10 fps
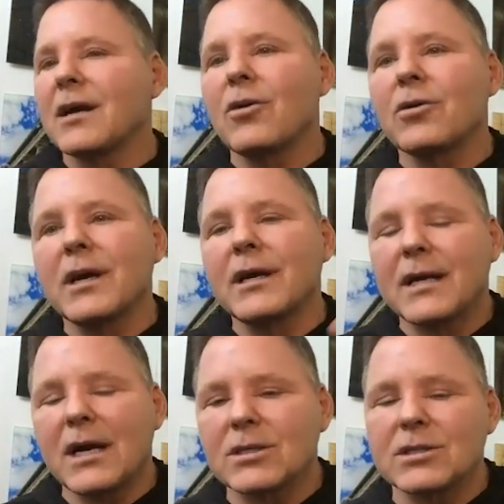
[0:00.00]
oh,
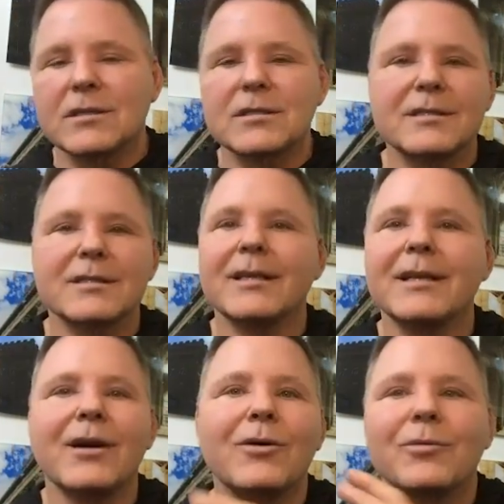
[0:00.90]
concussions, you
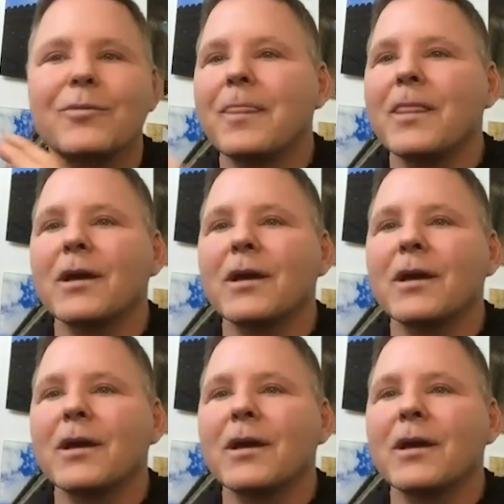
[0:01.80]
know,